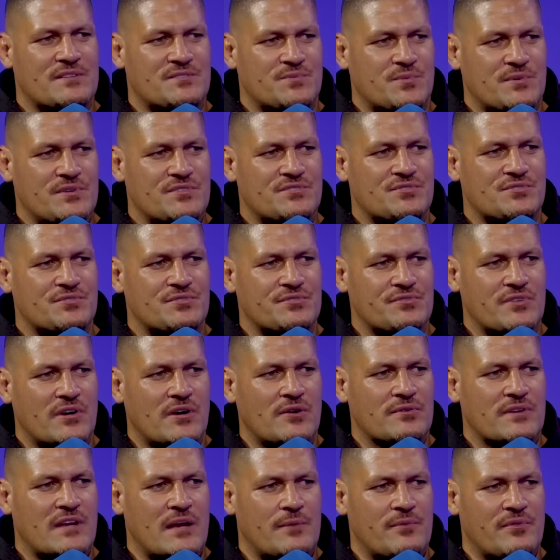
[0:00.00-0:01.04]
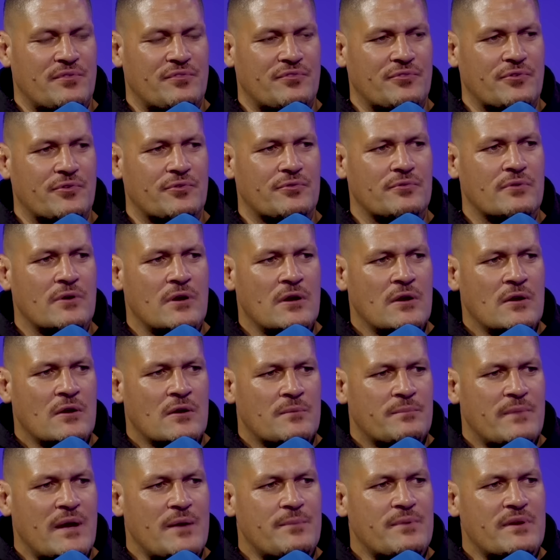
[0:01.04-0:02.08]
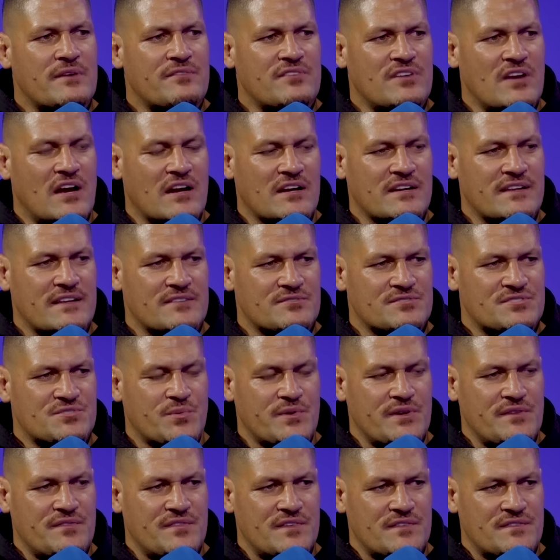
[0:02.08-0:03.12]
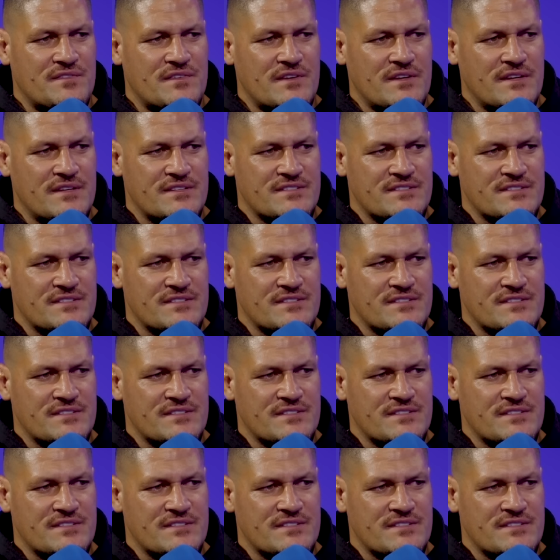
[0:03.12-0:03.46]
22-year-old coming through. Maybe even younger. That was 2015.